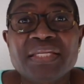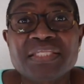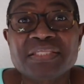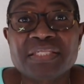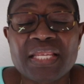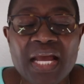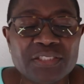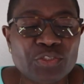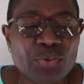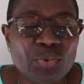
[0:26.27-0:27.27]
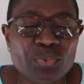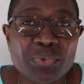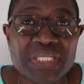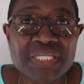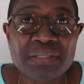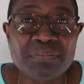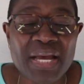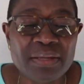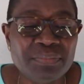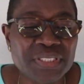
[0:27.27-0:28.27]
It is an article written
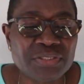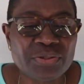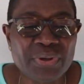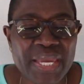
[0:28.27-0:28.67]
by Mr.